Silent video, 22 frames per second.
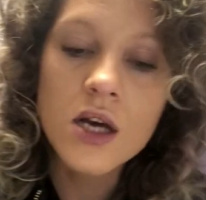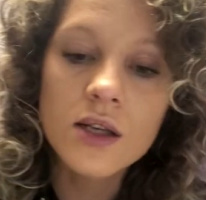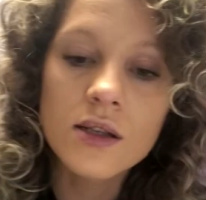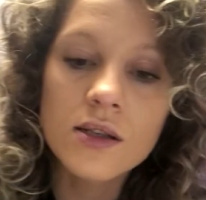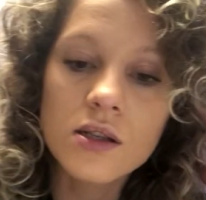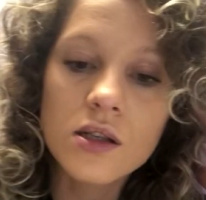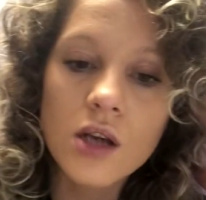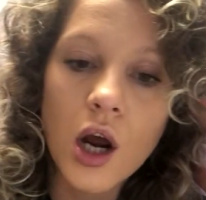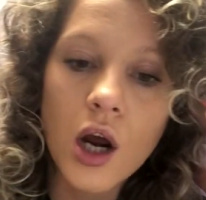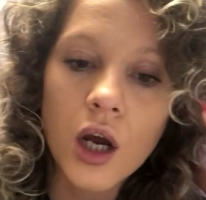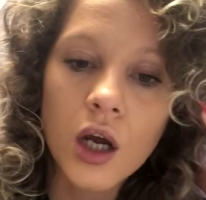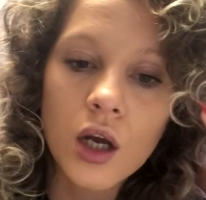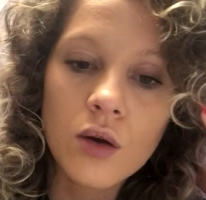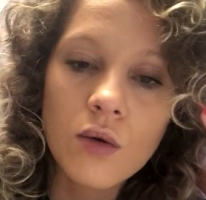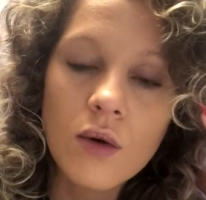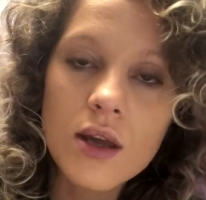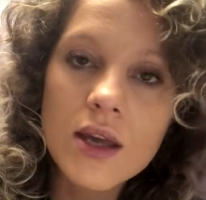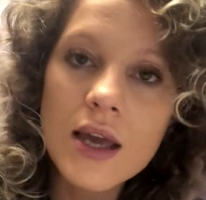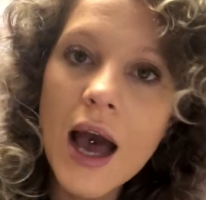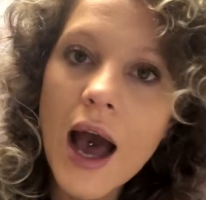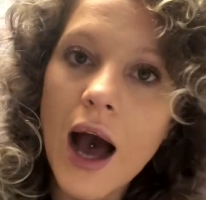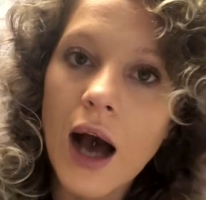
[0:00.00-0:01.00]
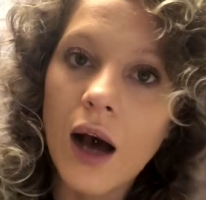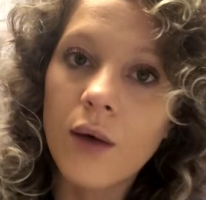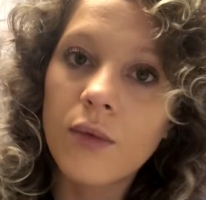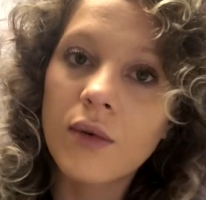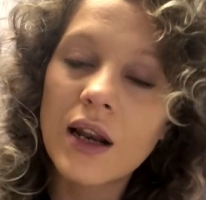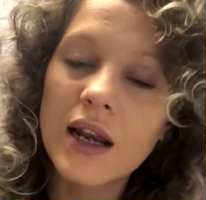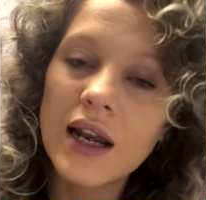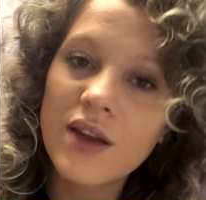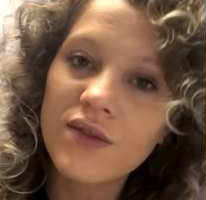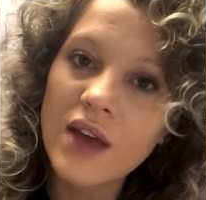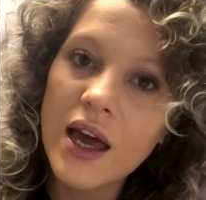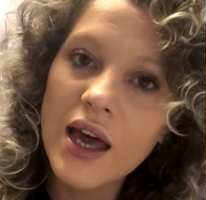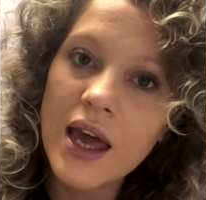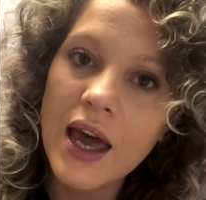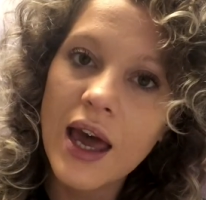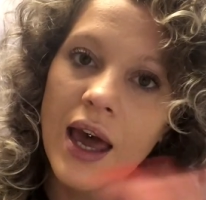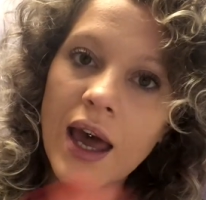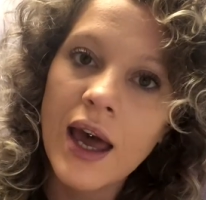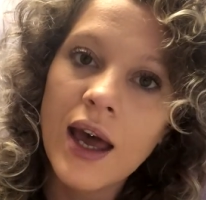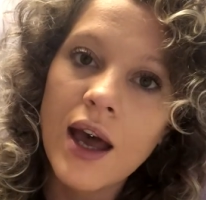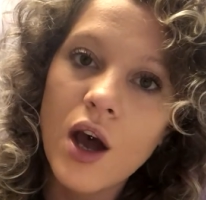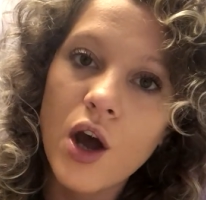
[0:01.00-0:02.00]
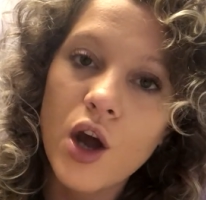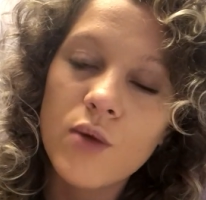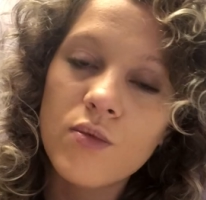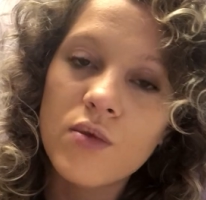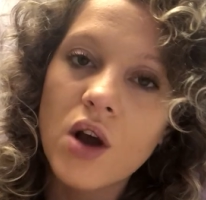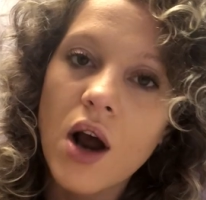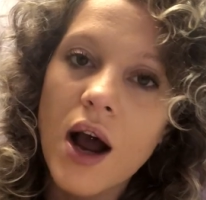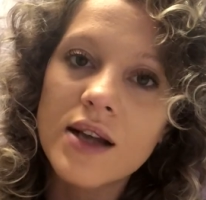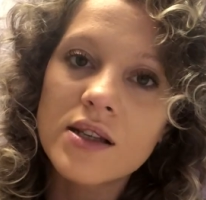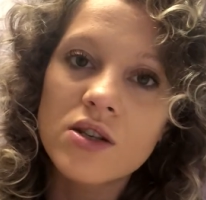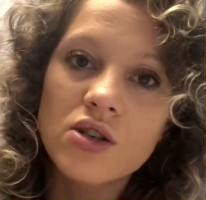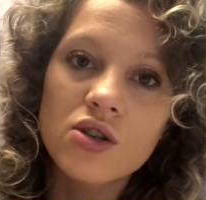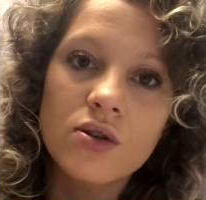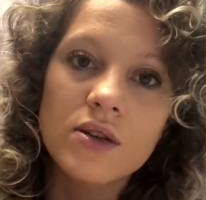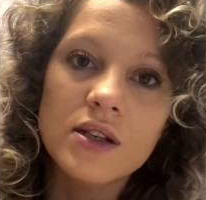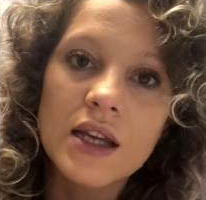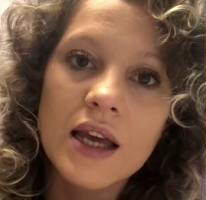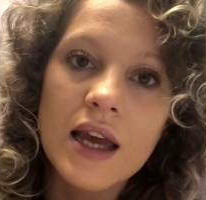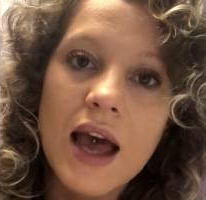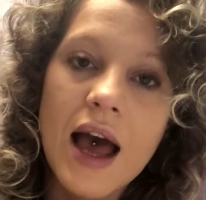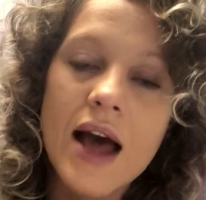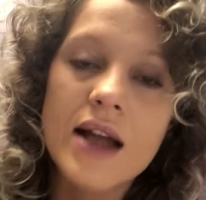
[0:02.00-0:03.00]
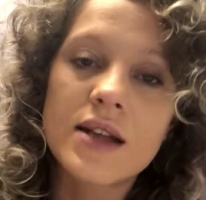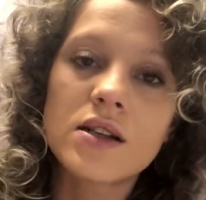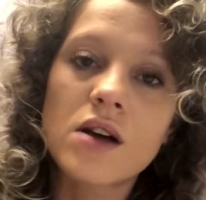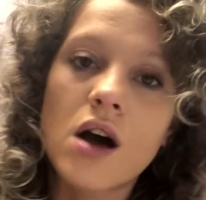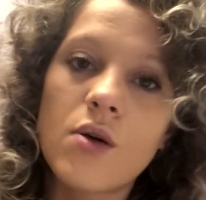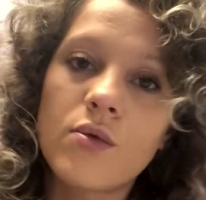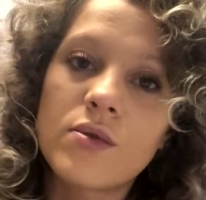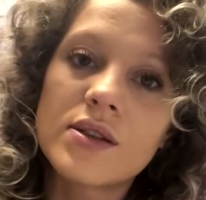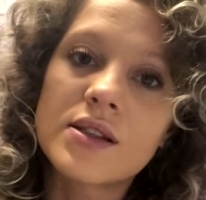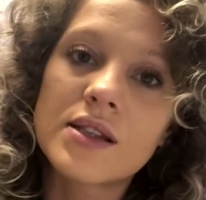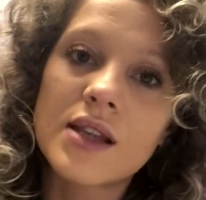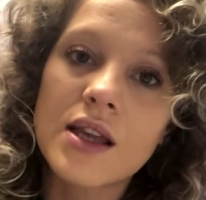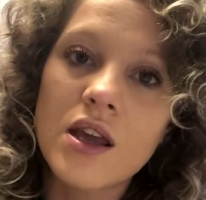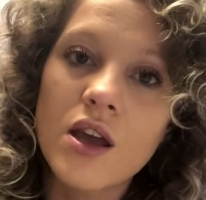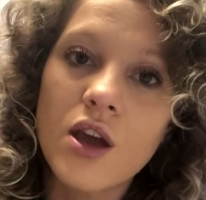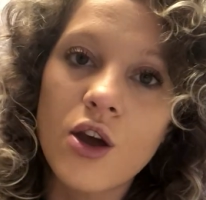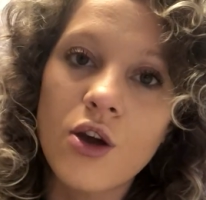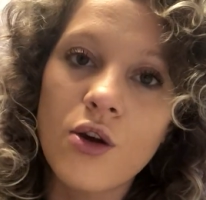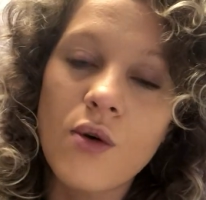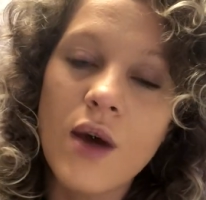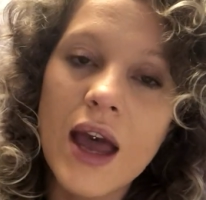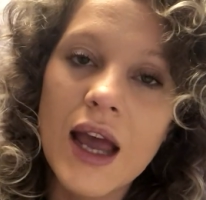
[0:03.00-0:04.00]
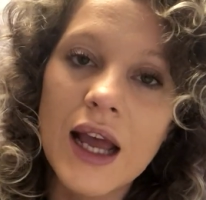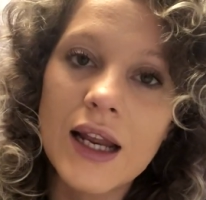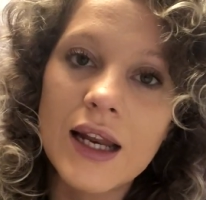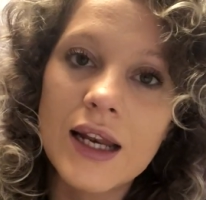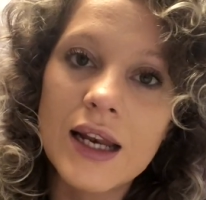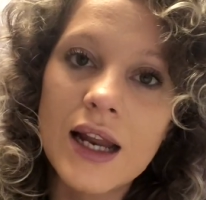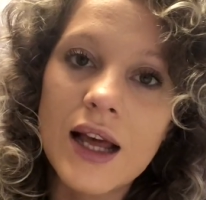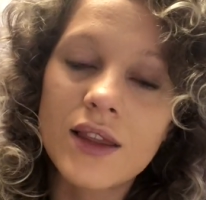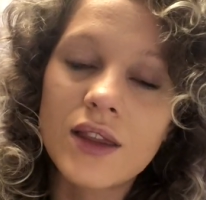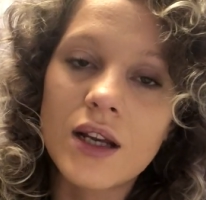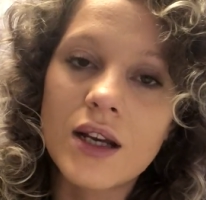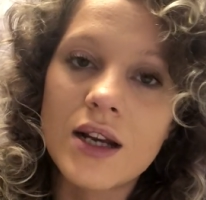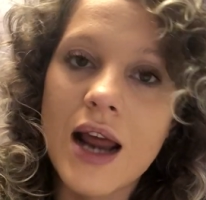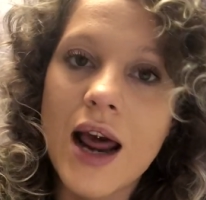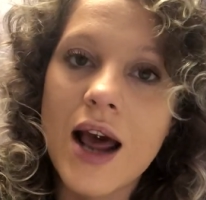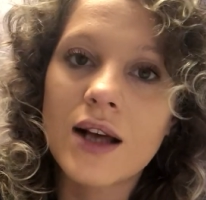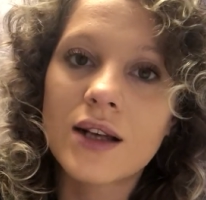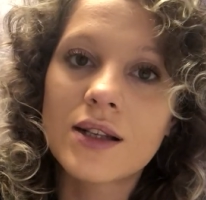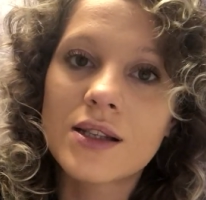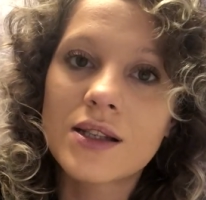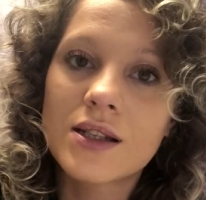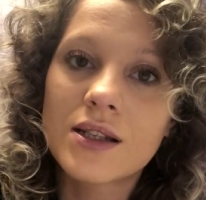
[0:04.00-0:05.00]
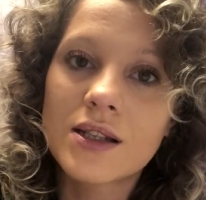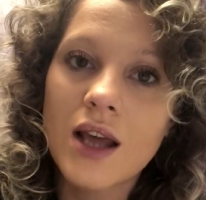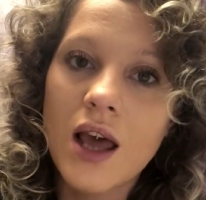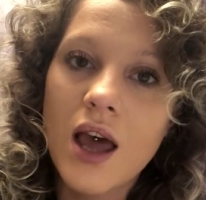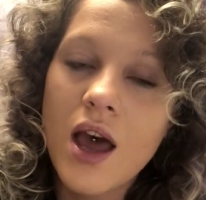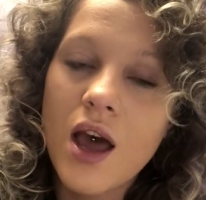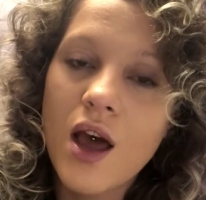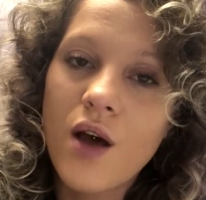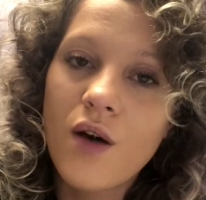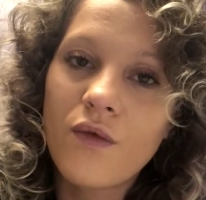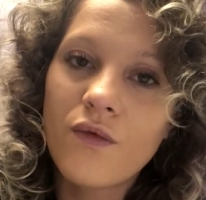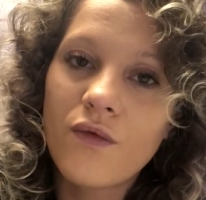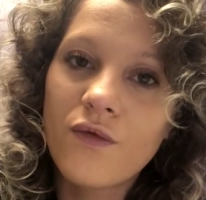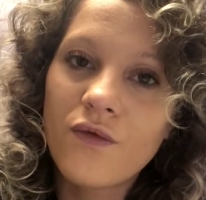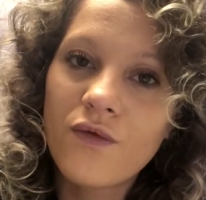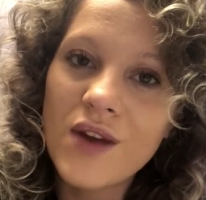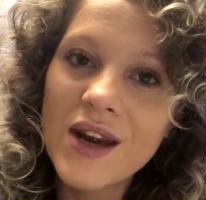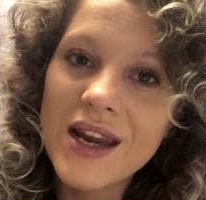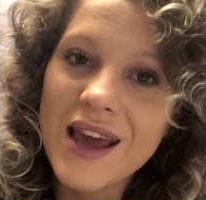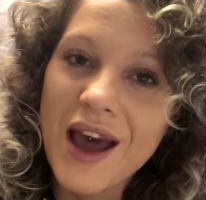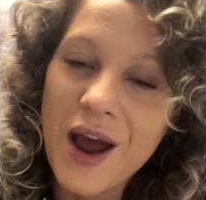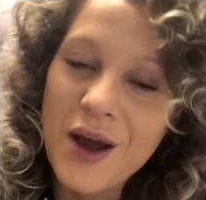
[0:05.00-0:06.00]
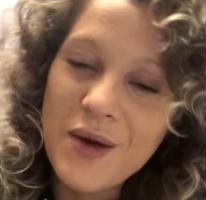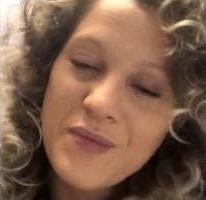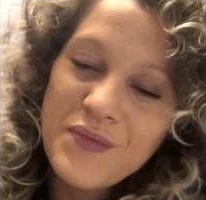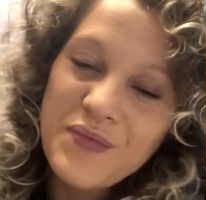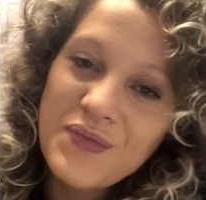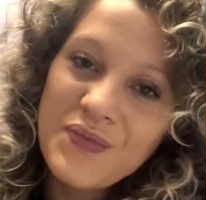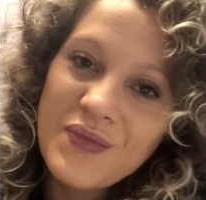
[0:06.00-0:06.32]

So yeah, I'm gonna leave that here. I hope you guys enjoyed it, and I will see you in the next video.